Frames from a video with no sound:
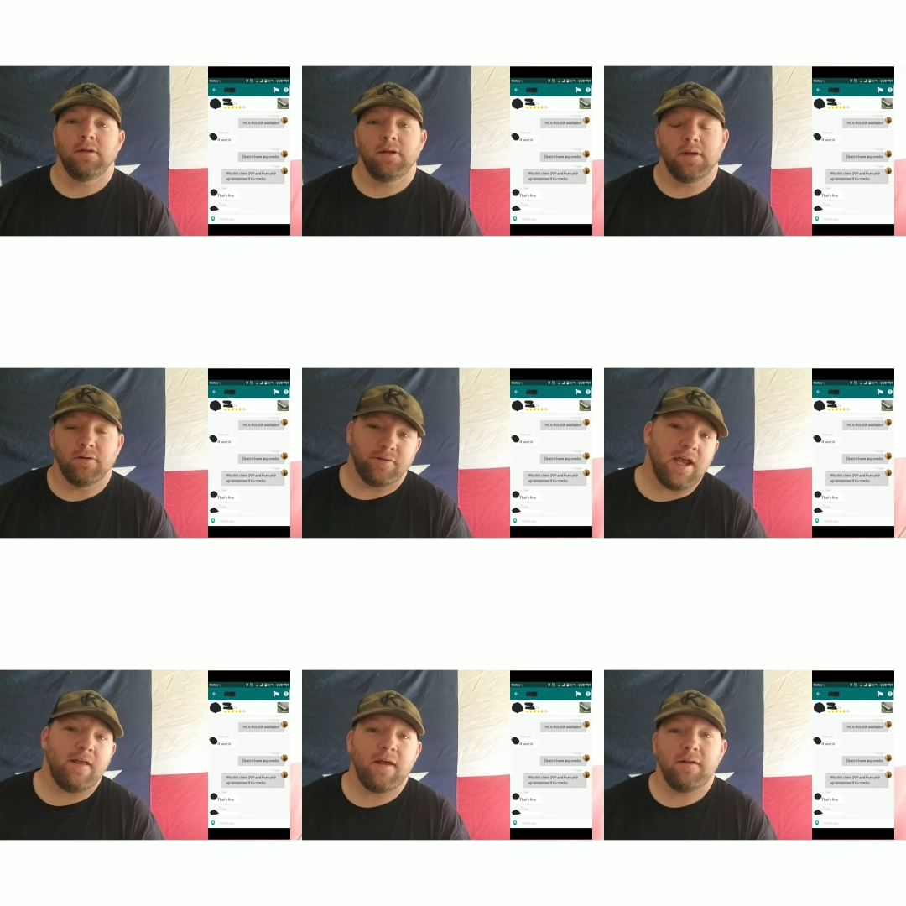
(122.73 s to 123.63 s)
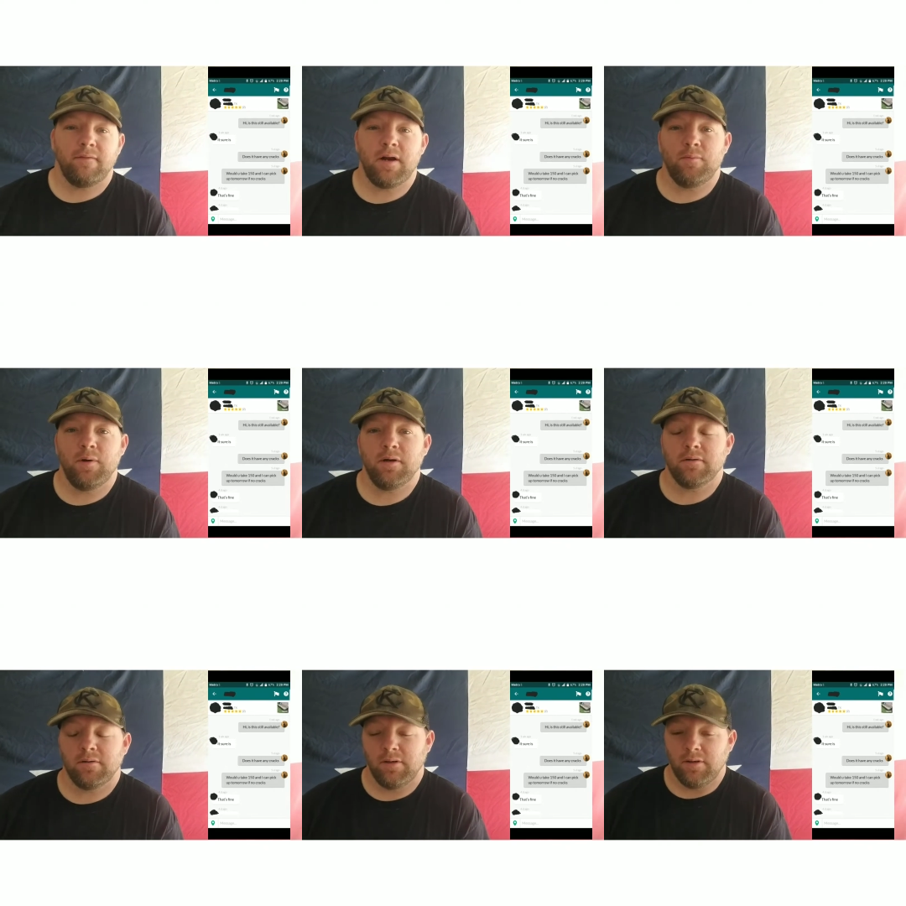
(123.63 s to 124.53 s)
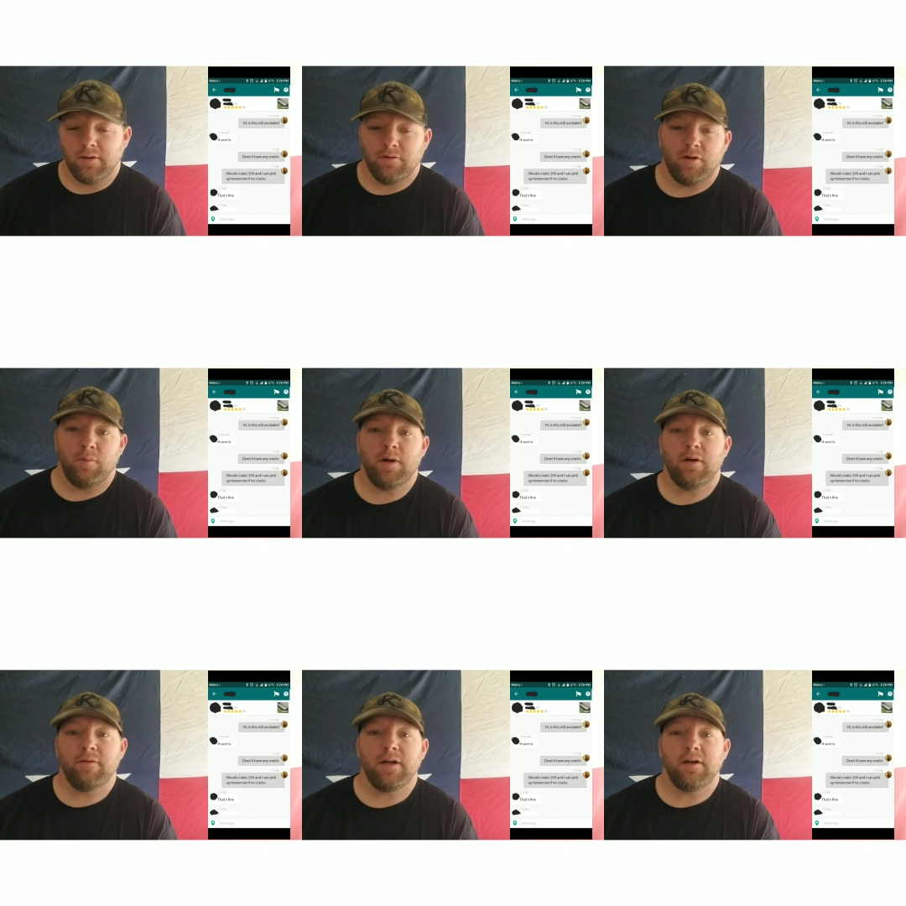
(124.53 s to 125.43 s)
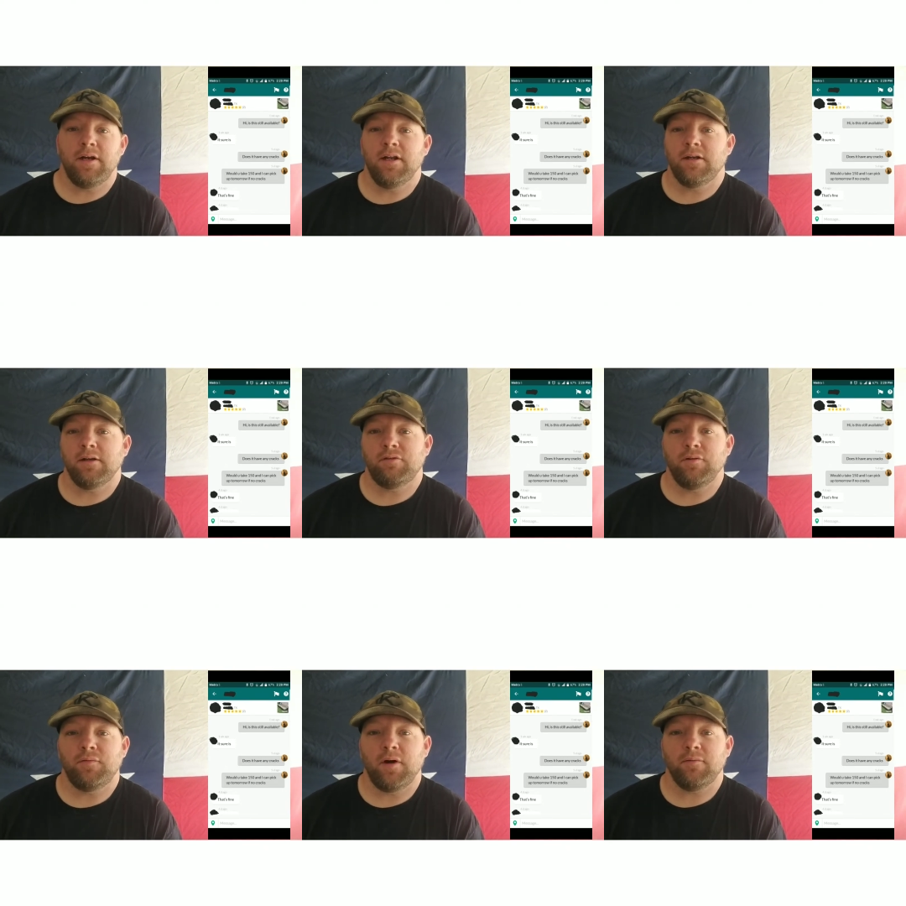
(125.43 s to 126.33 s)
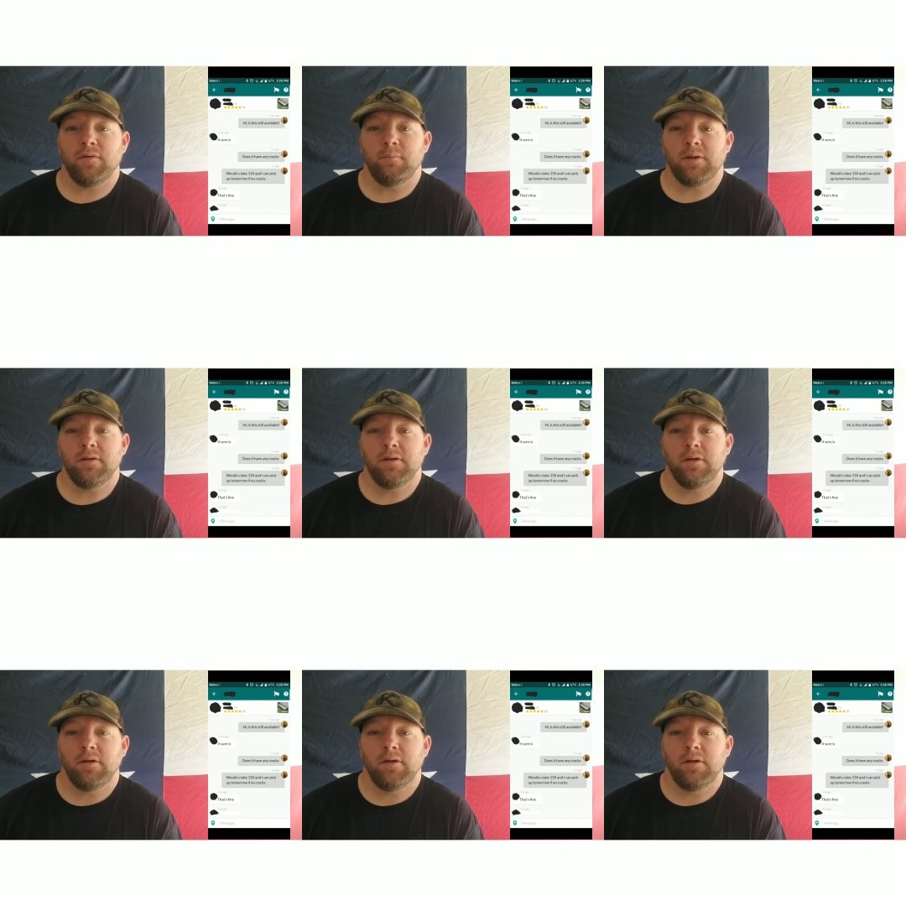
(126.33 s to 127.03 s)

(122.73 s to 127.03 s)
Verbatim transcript: he goes, yeah, that, that'll work. So I went over there. He didn't live too far from me.